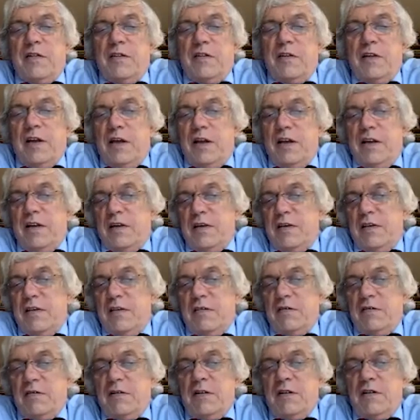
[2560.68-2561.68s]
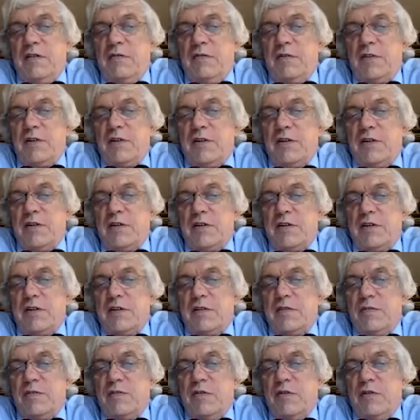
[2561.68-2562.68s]
n, which is
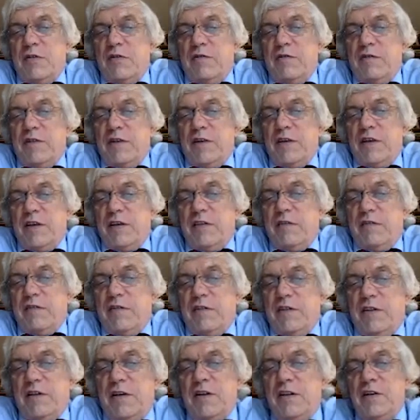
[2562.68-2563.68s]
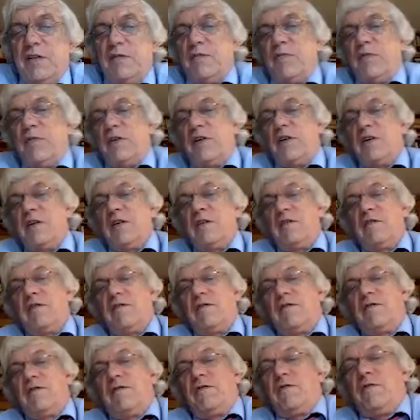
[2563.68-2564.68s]
small v divided by
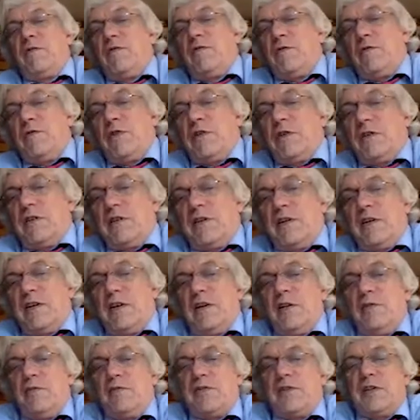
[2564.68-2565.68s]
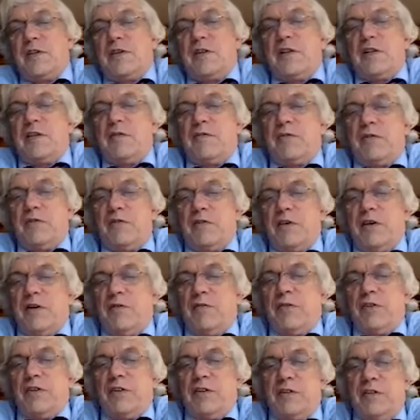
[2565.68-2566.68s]
4 times the
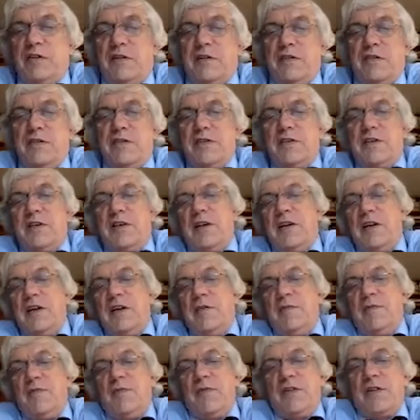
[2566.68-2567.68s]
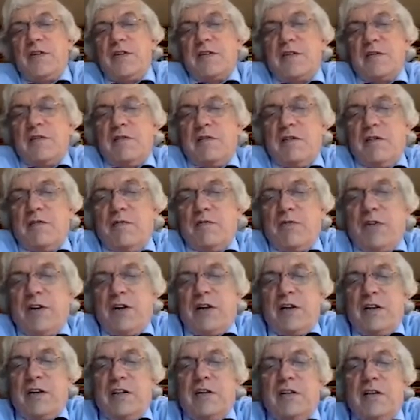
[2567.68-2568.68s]
parameter c, this all in
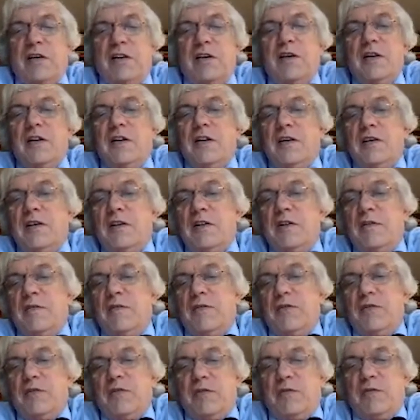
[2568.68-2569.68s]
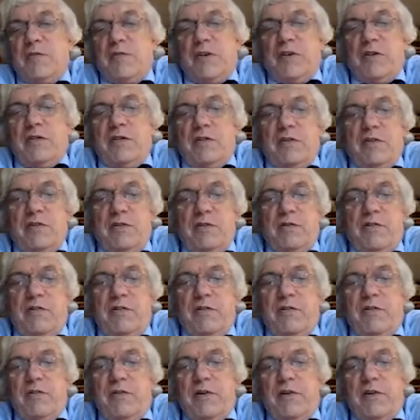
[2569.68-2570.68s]
bracket, to the power
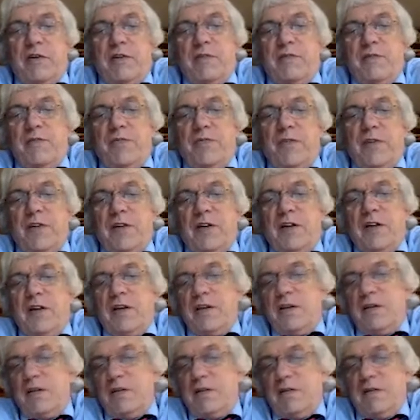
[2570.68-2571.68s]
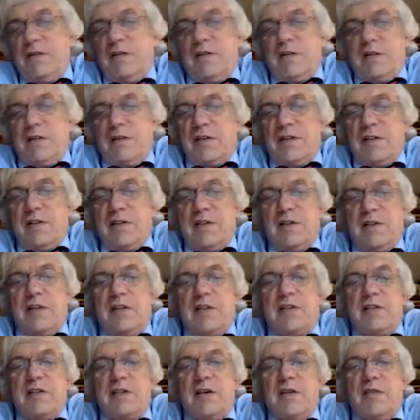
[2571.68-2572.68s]
2/3. And just as an
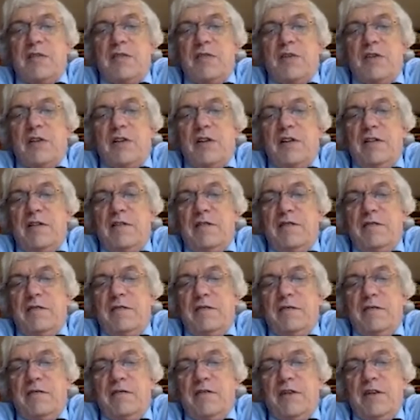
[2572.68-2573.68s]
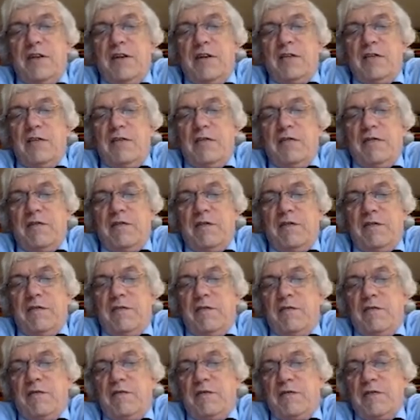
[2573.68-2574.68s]
example, if v over
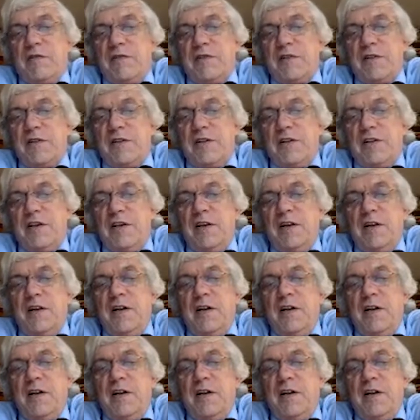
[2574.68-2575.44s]
4c